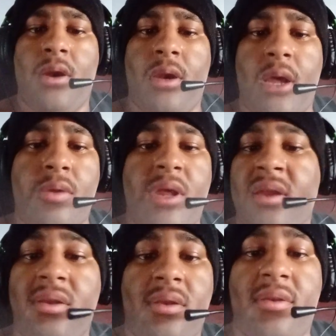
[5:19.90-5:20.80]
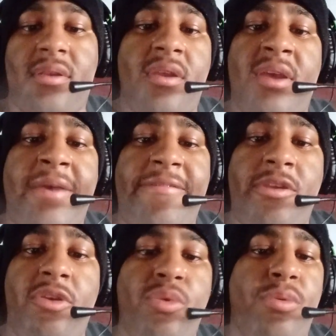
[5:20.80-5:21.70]
Now that doesn't have to
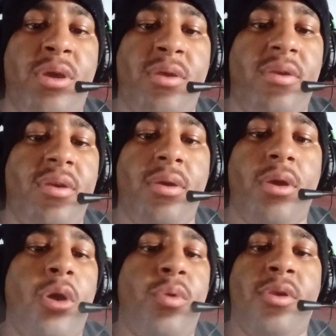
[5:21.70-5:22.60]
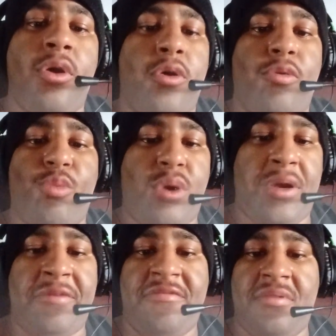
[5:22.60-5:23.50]
do with Owen Hart's
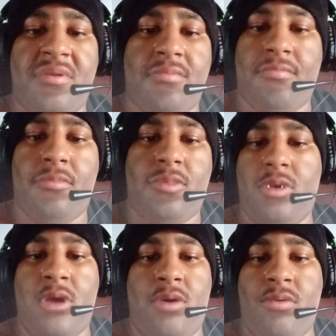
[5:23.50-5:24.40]
wife. No.